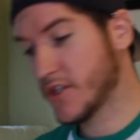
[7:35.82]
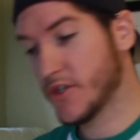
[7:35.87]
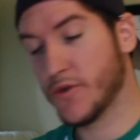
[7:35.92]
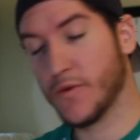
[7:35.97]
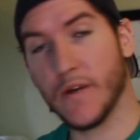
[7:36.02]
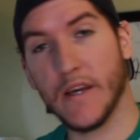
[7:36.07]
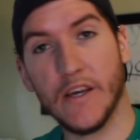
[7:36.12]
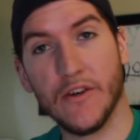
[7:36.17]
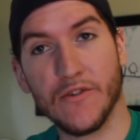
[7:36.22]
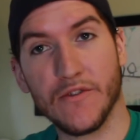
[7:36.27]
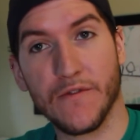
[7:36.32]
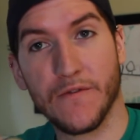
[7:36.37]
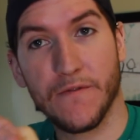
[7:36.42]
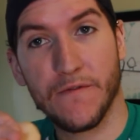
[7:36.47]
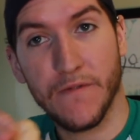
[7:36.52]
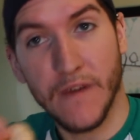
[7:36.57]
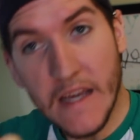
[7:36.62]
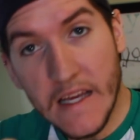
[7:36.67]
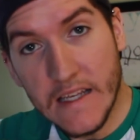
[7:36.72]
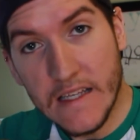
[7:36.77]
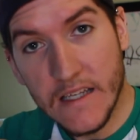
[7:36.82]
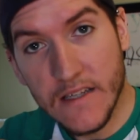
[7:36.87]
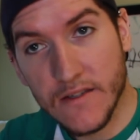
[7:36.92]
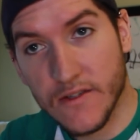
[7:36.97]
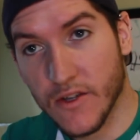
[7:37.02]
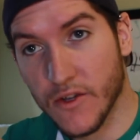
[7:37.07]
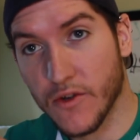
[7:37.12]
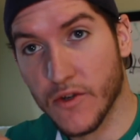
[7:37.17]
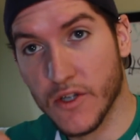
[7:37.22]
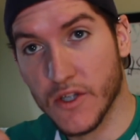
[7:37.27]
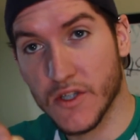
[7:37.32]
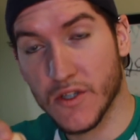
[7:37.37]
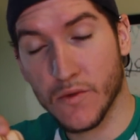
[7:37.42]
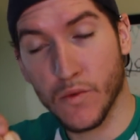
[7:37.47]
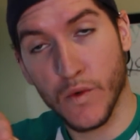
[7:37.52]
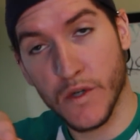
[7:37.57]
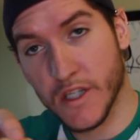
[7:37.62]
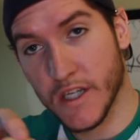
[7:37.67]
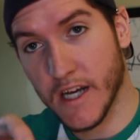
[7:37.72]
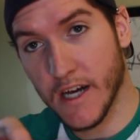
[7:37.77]
2 heeled feet, so you could just
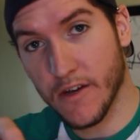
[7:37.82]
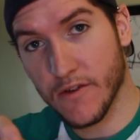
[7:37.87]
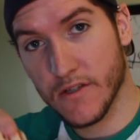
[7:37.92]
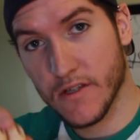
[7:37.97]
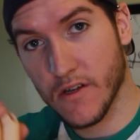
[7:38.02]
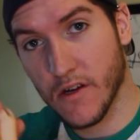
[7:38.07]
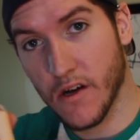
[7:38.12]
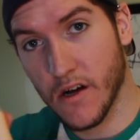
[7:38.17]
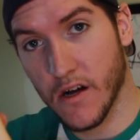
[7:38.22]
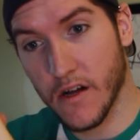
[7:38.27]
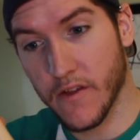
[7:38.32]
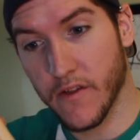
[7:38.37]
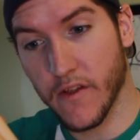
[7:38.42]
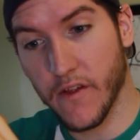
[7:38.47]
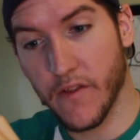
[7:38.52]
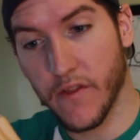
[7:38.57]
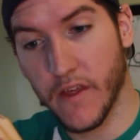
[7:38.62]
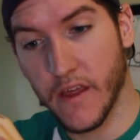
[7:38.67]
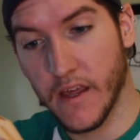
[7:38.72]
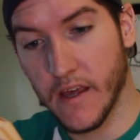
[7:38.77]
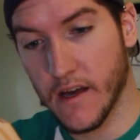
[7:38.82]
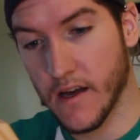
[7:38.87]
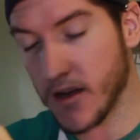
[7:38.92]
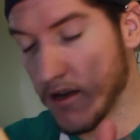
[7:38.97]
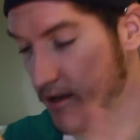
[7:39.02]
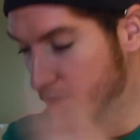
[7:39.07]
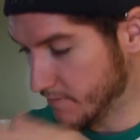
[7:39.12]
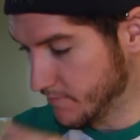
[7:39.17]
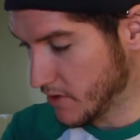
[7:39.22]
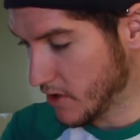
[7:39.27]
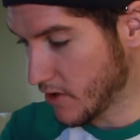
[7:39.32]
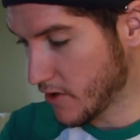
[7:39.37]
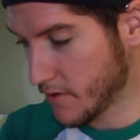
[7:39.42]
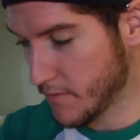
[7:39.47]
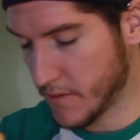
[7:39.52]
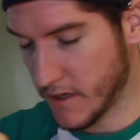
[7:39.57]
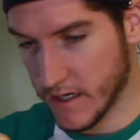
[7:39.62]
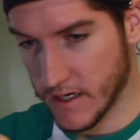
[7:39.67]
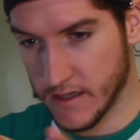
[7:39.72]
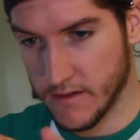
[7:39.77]
switch out on the
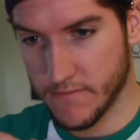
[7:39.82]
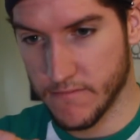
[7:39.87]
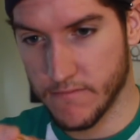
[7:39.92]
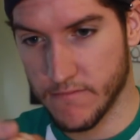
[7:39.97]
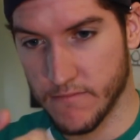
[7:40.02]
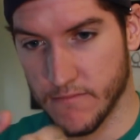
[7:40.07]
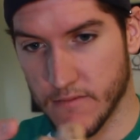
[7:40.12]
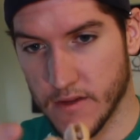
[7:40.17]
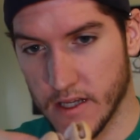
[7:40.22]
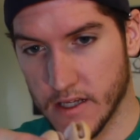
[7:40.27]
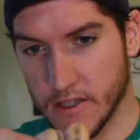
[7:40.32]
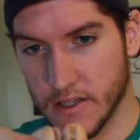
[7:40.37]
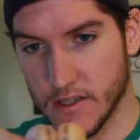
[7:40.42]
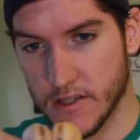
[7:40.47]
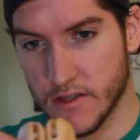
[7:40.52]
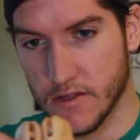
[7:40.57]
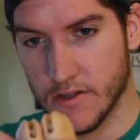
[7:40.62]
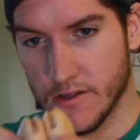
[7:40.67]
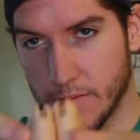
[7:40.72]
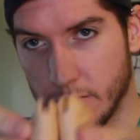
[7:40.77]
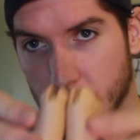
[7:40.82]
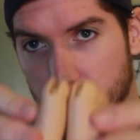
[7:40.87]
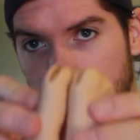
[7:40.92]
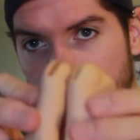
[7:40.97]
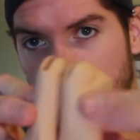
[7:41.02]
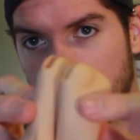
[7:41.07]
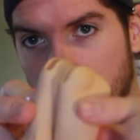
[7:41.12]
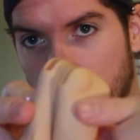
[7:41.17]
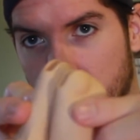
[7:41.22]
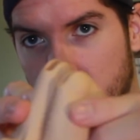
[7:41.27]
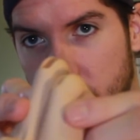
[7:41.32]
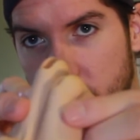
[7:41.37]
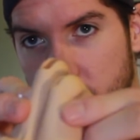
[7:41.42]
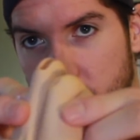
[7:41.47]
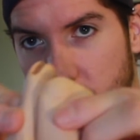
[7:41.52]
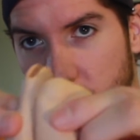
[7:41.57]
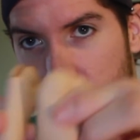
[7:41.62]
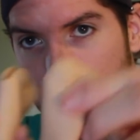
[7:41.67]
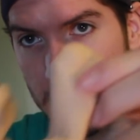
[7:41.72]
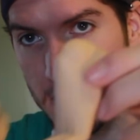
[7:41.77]
current body. They just jump off at the edge,
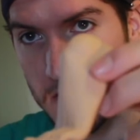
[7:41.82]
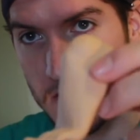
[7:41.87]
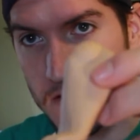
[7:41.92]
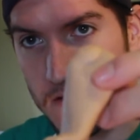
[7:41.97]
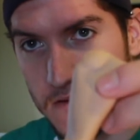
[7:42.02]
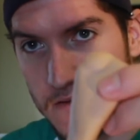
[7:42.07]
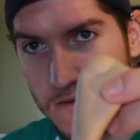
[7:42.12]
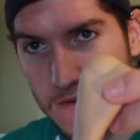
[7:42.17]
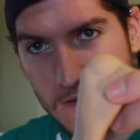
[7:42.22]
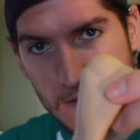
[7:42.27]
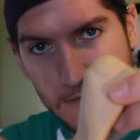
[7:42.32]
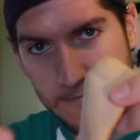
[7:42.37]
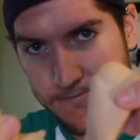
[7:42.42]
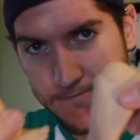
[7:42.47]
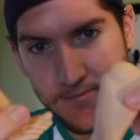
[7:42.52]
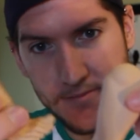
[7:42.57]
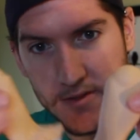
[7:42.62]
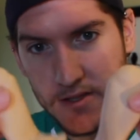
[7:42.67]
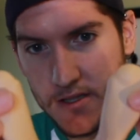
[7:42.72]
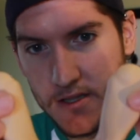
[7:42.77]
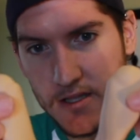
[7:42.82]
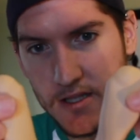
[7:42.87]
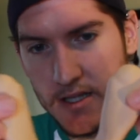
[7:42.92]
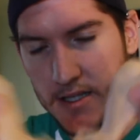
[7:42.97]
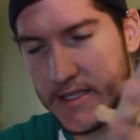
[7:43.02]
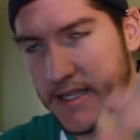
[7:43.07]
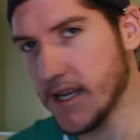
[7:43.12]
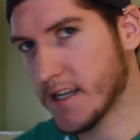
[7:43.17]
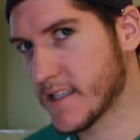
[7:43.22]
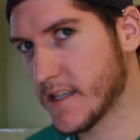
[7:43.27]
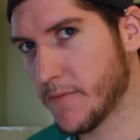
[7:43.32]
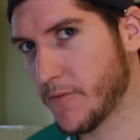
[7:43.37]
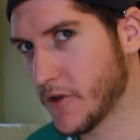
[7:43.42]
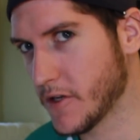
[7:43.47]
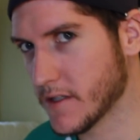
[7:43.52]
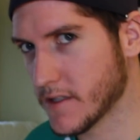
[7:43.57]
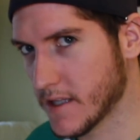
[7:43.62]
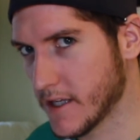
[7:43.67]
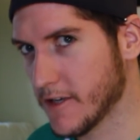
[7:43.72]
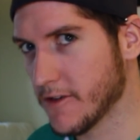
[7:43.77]
and they're the exact same feet
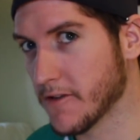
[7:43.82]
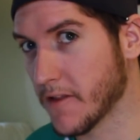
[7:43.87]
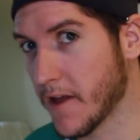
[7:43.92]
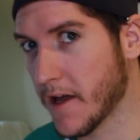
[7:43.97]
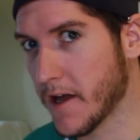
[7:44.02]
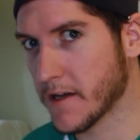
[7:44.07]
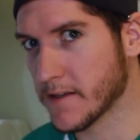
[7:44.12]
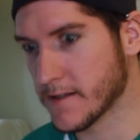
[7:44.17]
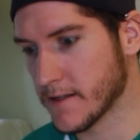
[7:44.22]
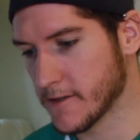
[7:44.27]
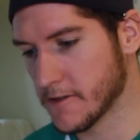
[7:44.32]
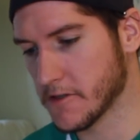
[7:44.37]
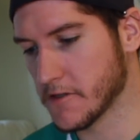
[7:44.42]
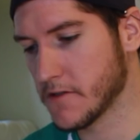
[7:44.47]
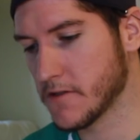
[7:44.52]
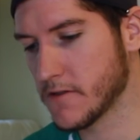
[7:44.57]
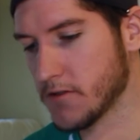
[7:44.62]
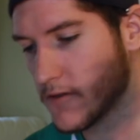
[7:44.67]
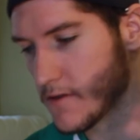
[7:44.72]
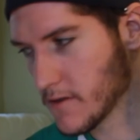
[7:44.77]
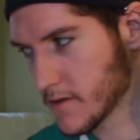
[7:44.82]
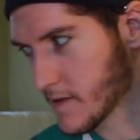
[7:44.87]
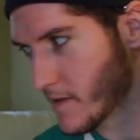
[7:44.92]
as the heeled legs. They just